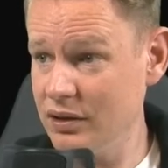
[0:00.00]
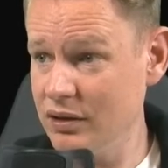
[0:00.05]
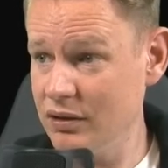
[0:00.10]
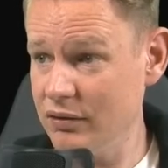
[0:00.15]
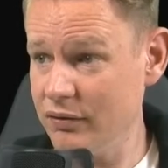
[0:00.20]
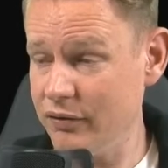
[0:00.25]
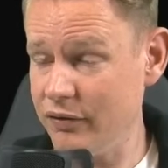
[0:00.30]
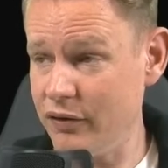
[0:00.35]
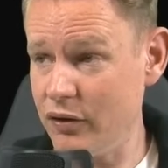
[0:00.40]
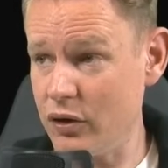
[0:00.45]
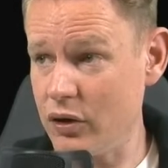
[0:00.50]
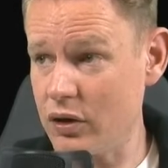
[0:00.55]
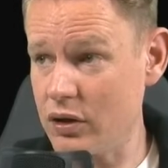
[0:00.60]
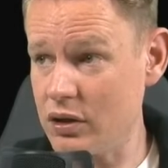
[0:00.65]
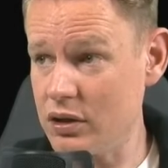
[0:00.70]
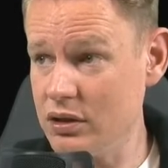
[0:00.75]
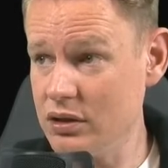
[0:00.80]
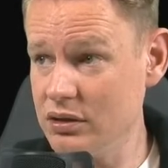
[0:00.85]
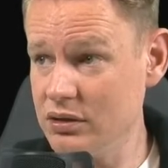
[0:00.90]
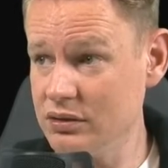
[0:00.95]

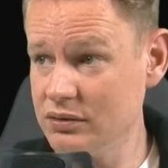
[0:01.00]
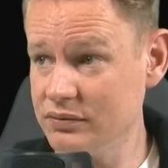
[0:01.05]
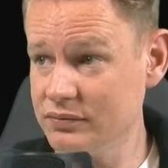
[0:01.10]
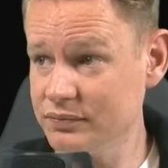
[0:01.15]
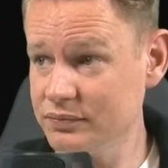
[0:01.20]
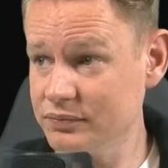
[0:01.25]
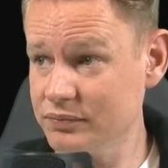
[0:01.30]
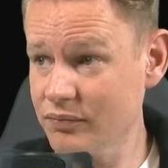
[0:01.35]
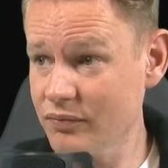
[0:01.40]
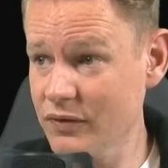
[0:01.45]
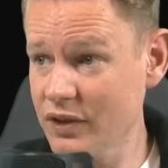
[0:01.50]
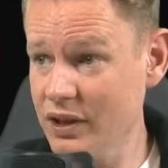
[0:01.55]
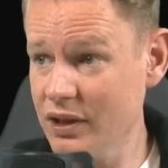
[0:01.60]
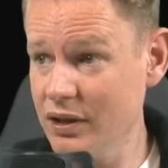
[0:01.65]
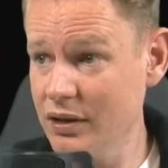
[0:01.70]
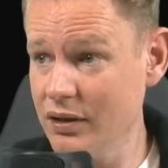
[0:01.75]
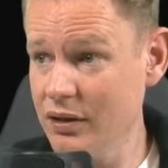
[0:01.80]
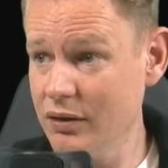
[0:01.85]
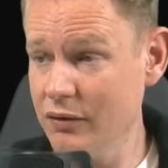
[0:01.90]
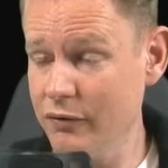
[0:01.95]
for
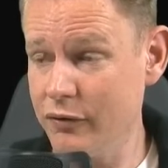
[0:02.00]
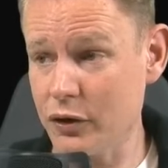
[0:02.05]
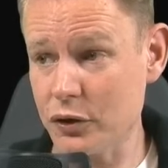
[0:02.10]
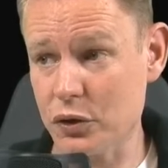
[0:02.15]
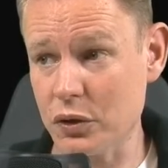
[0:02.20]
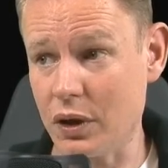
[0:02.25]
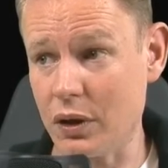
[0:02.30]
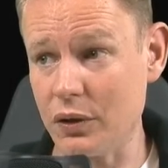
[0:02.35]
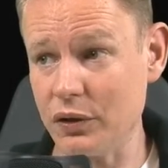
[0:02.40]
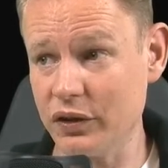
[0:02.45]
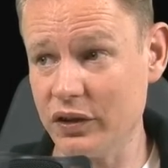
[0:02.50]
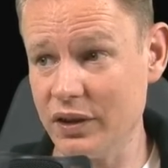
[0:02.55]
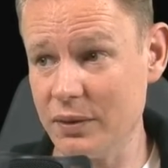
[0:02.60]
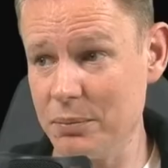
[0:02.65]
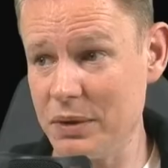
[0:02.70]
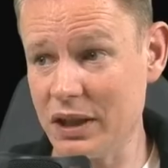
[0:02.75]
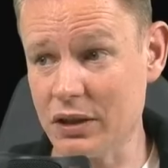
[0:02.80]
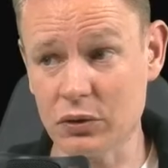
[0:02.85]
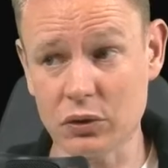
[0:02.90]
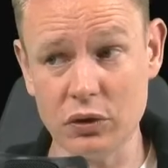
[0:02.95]
2 hours in a
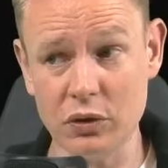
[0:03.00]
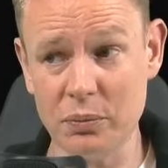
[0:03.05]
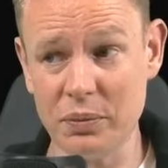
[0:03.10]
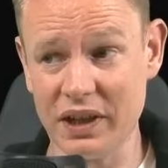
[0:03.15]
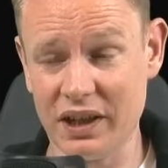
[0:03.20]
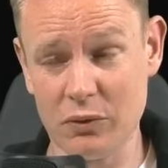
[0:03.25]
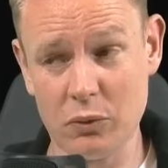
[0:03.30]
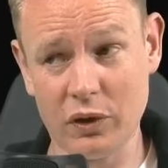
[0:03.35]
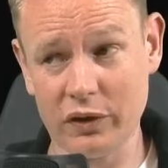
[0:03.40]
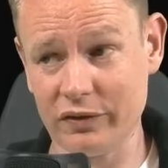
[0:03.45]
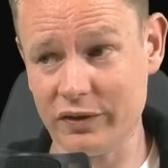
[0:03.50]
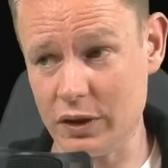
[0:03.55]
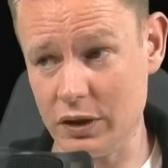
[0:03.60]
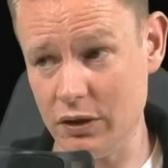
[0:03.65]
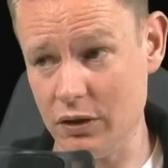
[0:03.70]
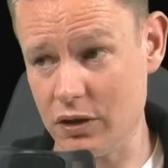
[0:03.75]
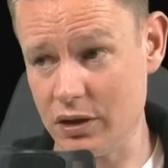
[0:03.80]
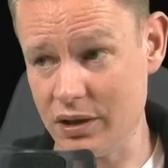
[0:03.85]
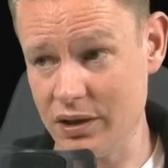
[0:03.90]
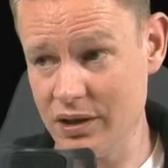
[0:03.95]
big group, and it wasn't very
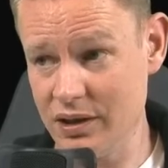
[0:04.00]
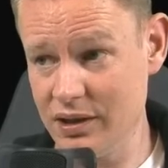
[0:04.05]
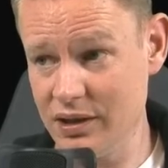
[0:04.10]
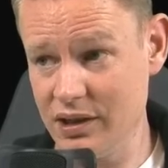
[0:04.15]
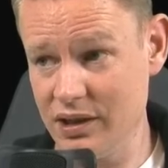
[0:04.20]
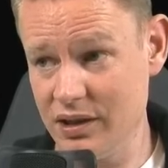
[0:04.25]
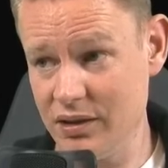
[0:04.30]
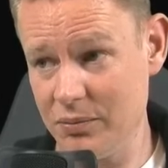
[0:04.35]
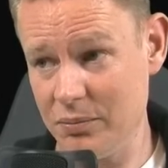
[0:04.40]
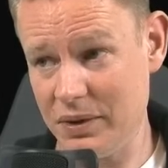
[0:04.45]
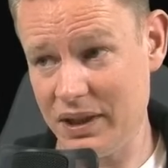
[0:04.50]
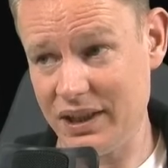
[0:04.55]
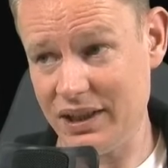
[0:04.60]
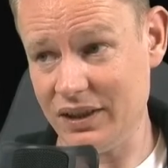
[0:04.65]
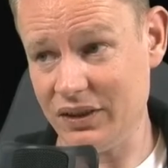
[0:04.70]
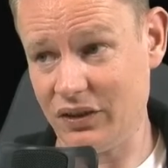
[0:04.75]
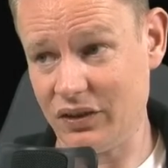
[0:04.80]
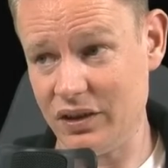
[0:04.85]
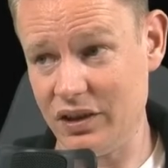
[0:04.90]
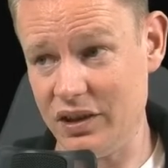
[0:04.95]
long, but
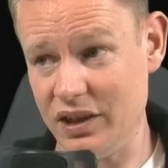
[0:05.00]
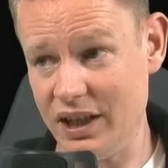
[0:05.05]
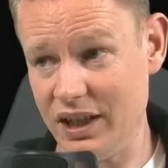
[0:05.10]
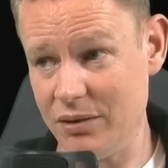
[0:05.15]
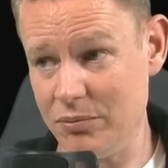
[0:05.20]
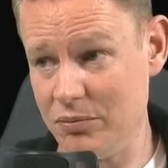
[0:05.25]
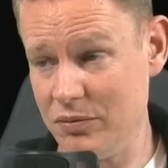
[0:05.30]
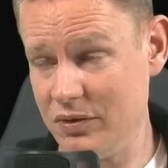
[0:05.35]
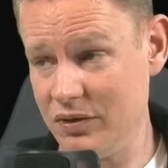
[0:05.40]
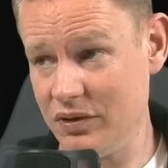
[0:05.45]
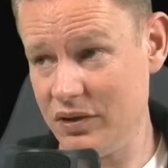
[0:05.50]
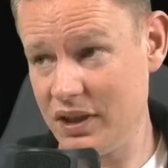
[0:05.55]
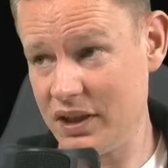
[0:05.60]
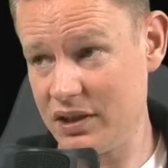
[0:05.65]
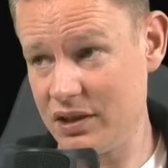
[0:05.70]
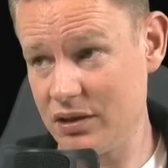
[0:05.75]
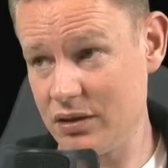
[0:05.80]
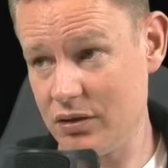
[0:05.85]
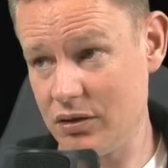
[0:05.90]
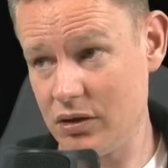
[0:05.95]
it's the name
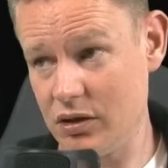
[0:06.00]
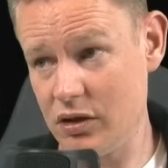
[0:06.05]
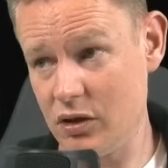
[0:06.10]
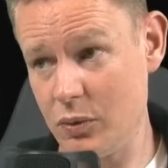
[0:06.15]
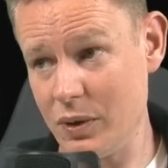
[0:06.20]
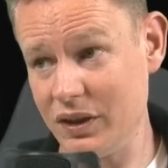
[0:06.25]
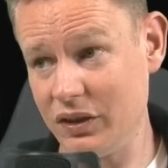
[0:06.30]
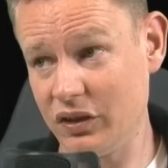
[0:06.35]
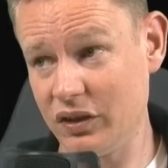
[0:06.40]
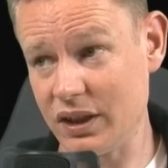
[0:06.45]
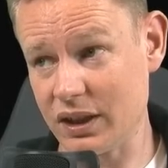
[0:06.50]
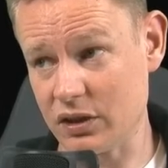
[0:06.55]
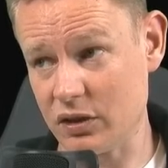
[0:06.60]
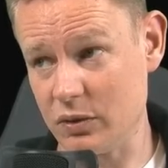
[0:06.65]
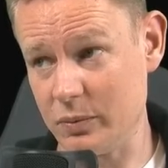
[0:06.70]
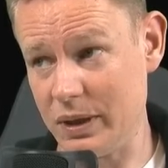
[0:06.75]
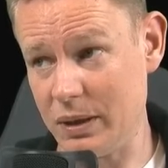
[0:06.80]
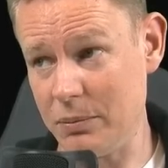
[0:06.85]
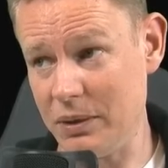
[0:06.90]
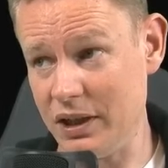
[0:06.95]
that always stuck to
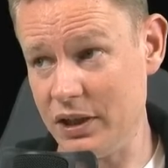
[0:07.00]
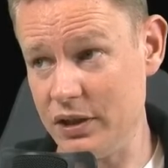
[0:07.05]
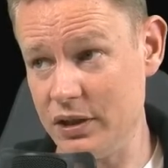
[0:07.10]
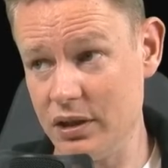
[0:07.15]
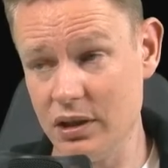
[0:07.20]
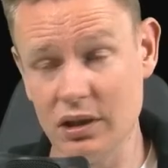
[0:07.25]
my mind.